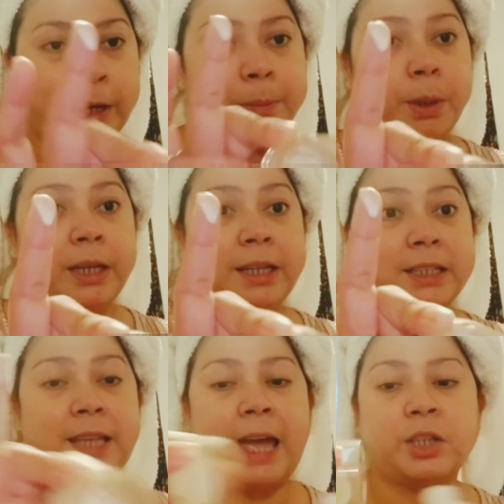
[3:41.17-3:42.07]
but it is
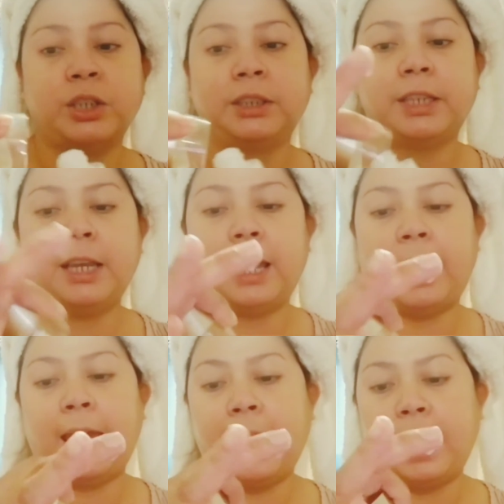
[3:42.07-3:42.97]
actually
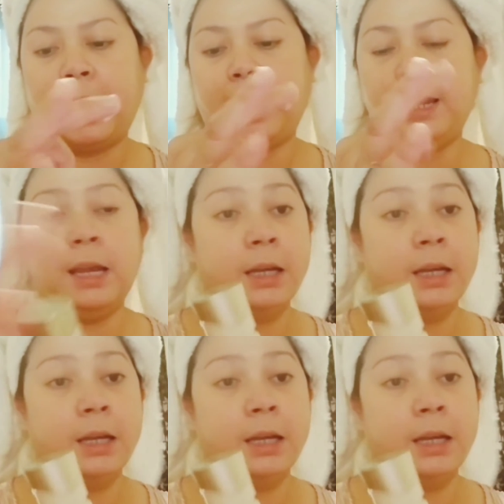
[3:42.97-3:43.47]
a